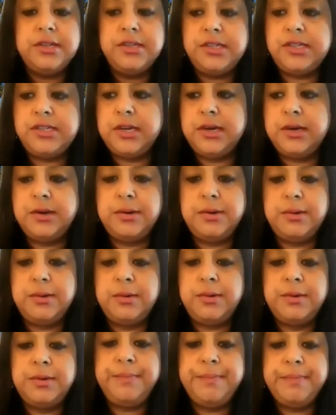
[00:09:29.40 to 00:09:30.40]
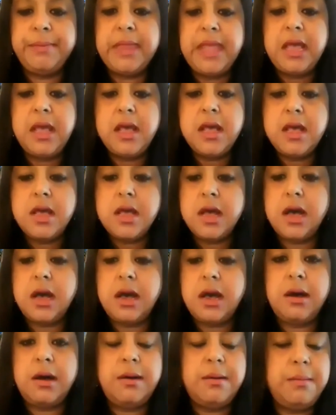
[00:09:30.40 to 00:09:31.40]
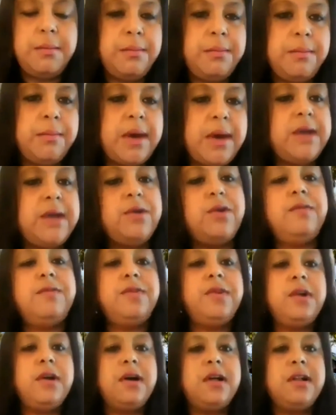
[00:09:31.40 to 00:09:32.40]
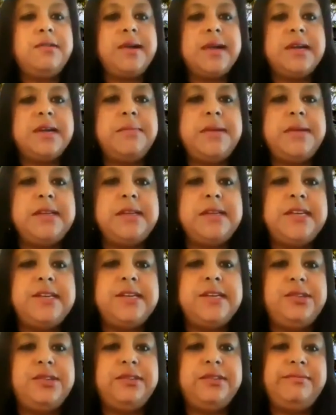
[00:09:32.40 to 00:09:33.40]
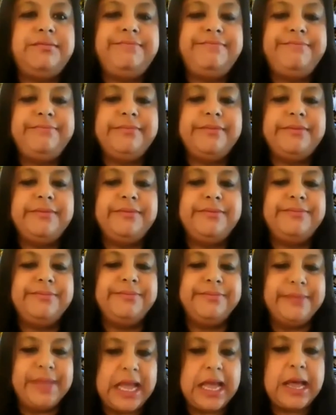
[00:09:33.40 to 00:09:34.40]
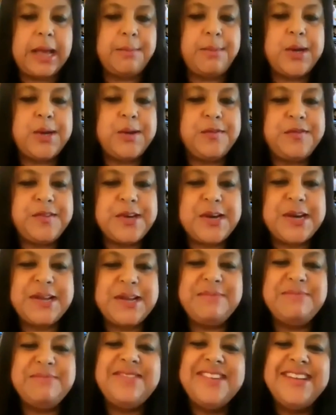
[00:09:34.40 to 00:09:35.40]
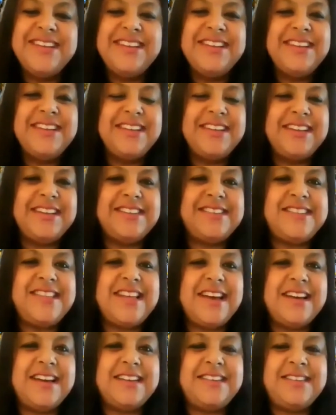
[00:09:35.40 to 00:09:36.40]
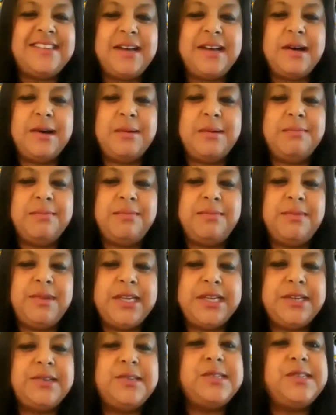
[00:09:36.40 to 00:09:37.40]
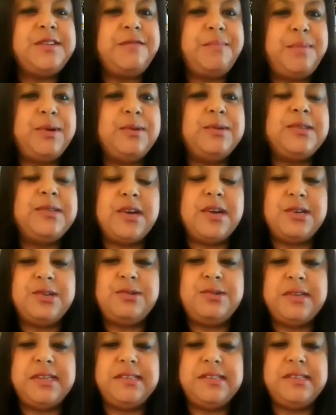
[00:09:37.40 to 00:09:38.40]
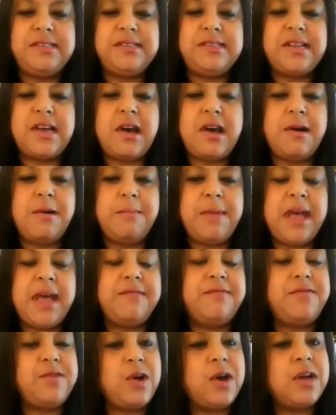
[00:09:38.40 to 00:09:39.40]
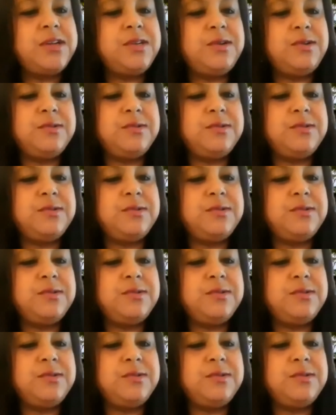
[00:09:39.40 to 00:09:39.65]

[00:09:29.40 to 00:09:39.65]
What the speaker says: So my overall recommendation, I'm out of time, is that leaders of both countries have not